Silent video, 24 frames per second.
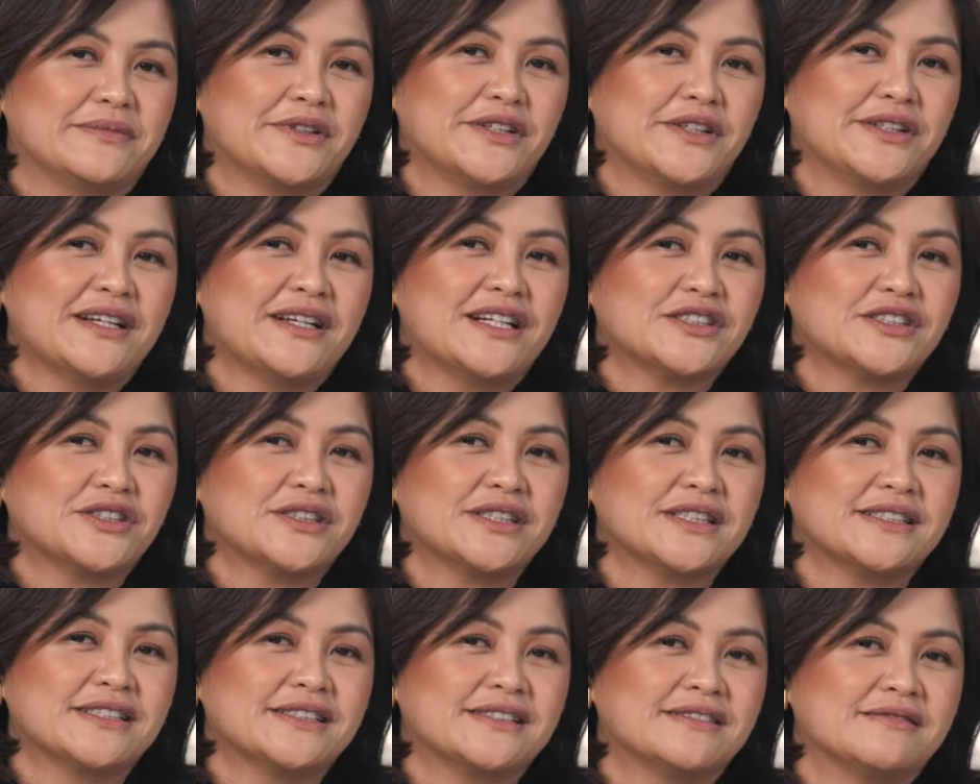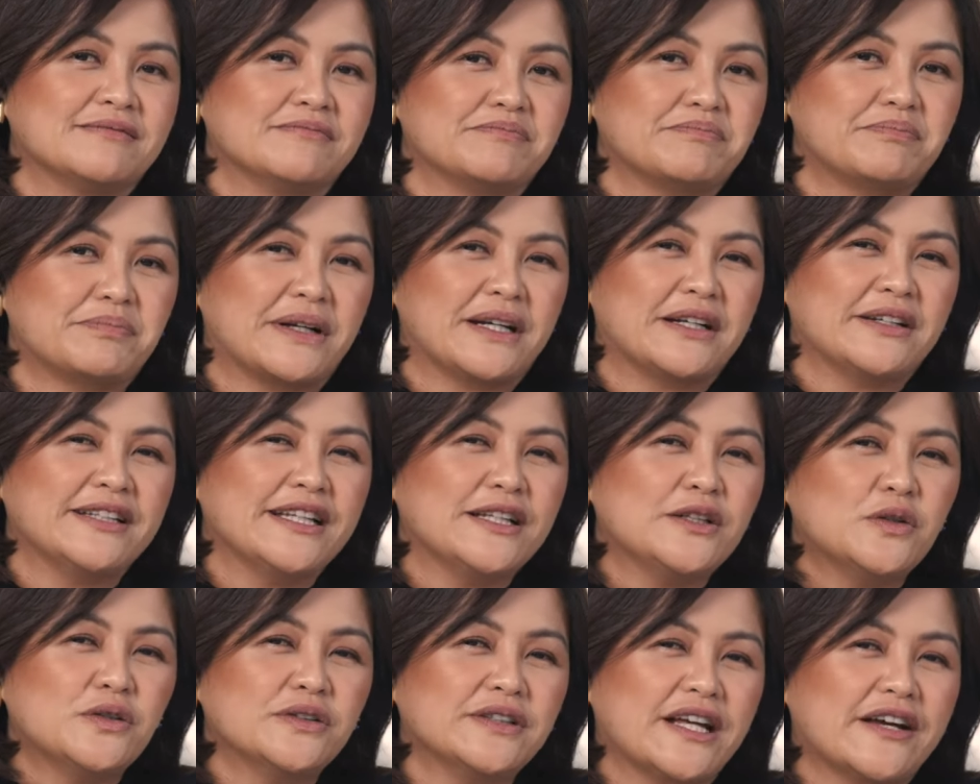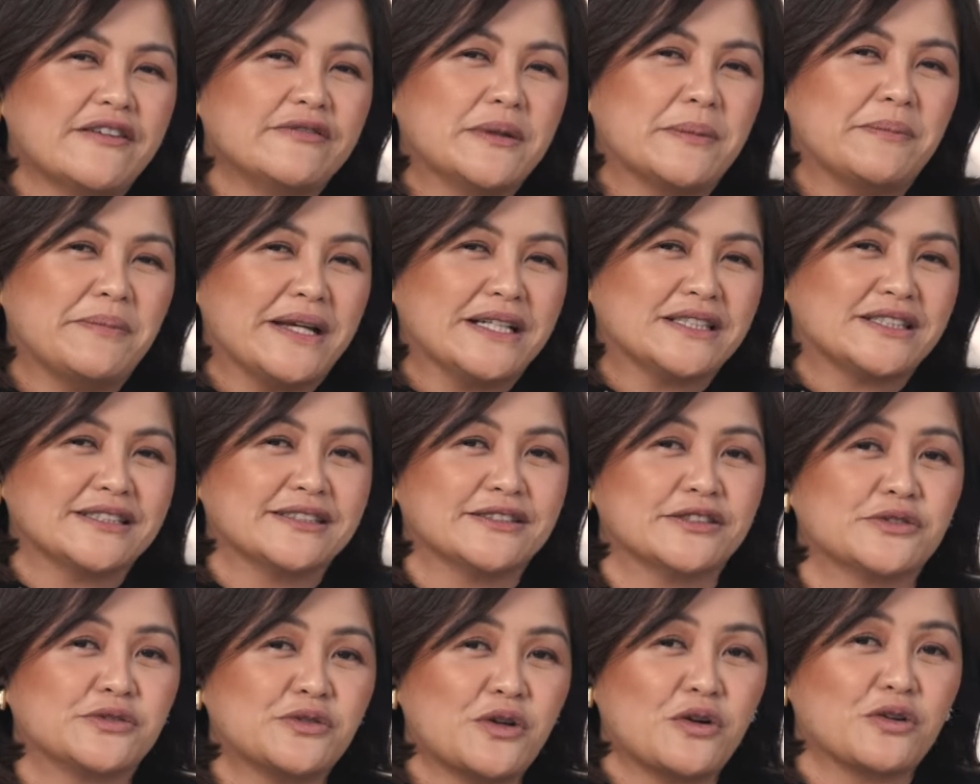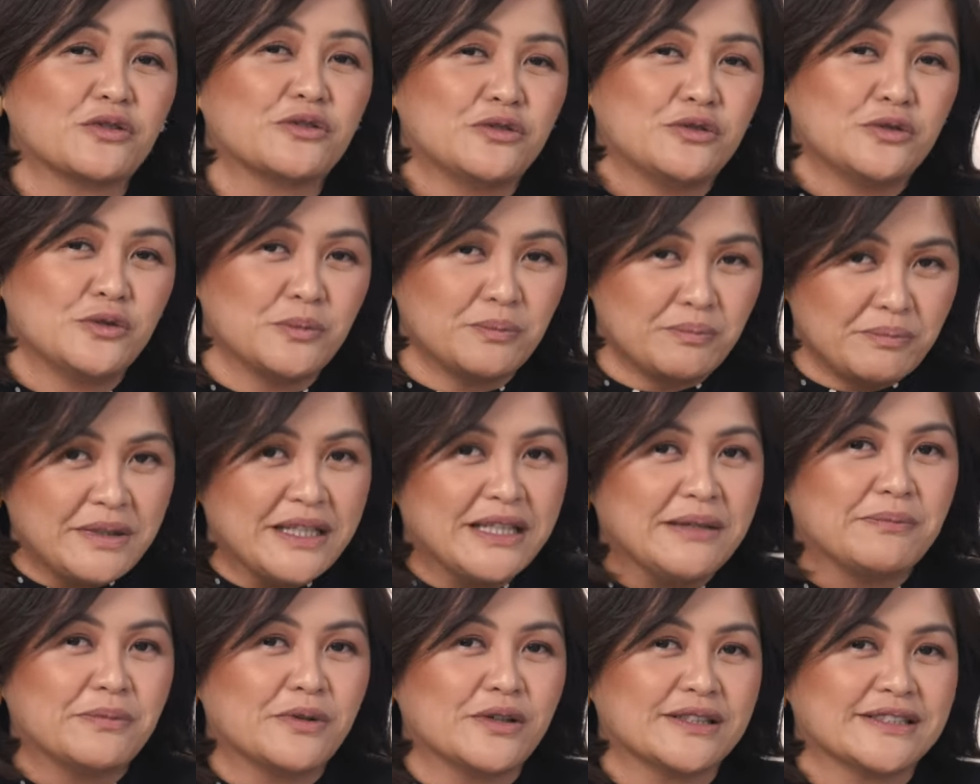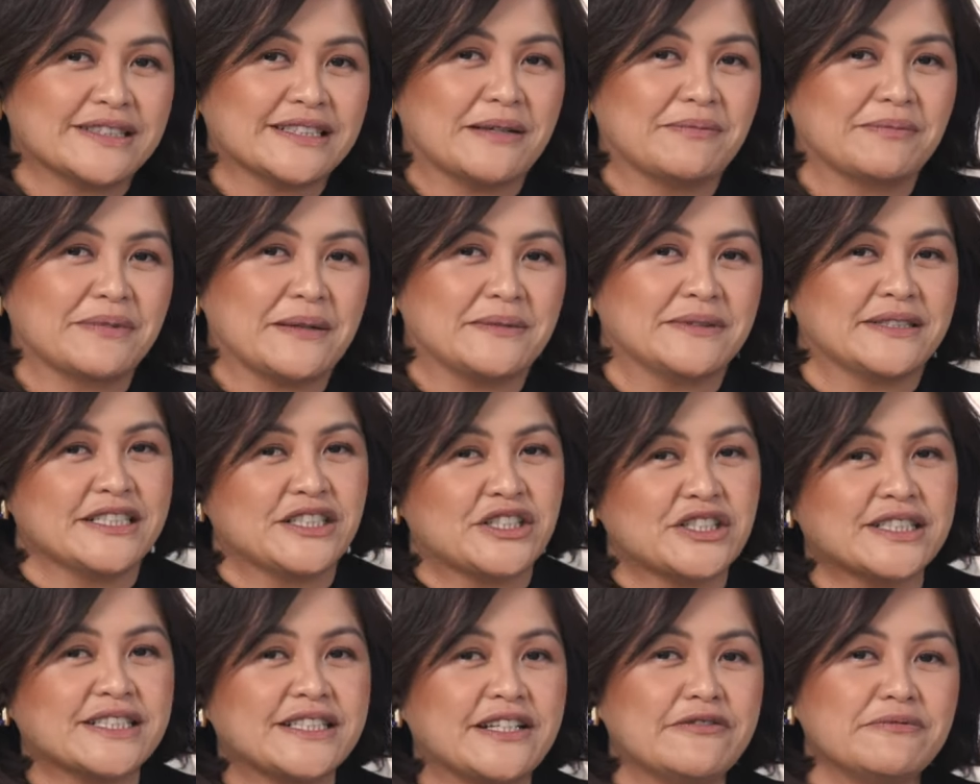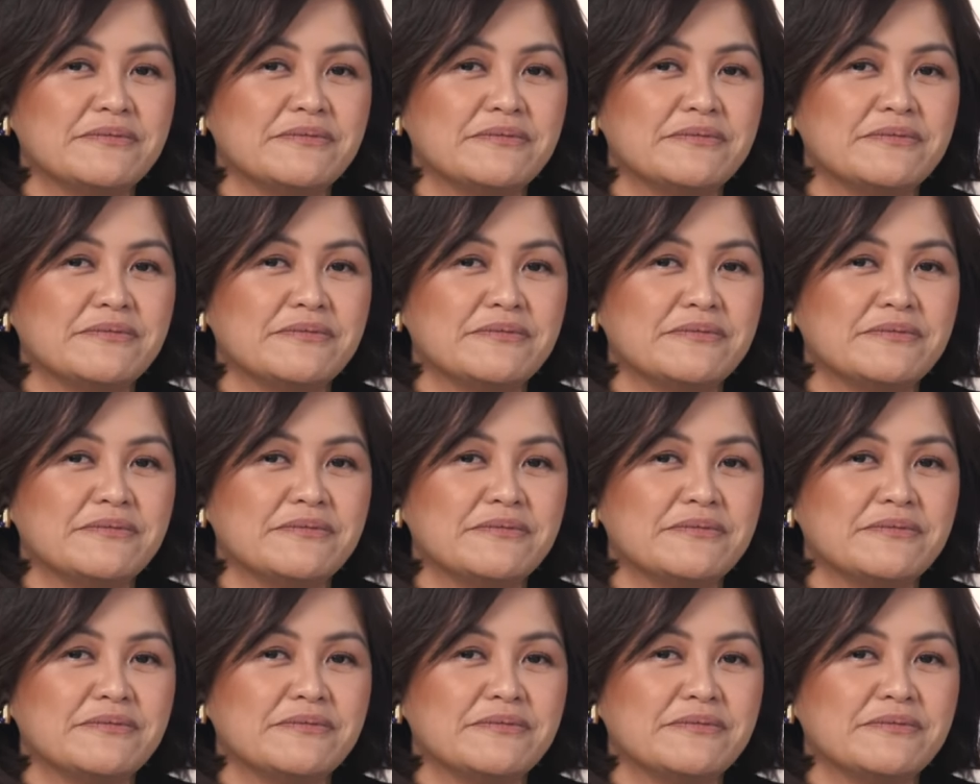They're not just, they don't have the patience to talk to people sometimes. They just give